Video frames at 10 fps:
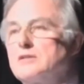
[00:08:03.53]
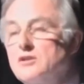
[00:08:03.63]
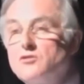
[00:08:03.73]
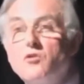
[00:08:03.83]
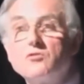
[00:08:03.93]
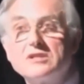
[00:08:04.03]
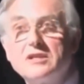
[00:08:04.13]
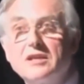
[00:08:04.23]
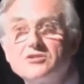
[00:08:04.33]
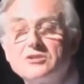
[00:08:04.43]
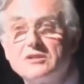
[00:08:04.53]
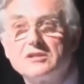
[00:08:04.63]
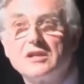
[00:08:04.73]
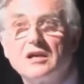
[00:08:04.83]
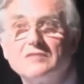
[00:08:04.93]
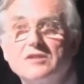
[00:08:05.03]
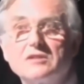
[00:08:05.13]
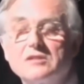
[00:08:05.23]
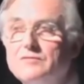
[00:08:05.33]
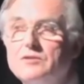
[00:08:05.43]
so called intelligent design
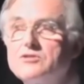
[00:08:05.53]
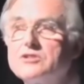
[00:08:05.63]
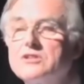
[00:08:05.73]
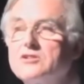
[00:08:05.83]
versus evolution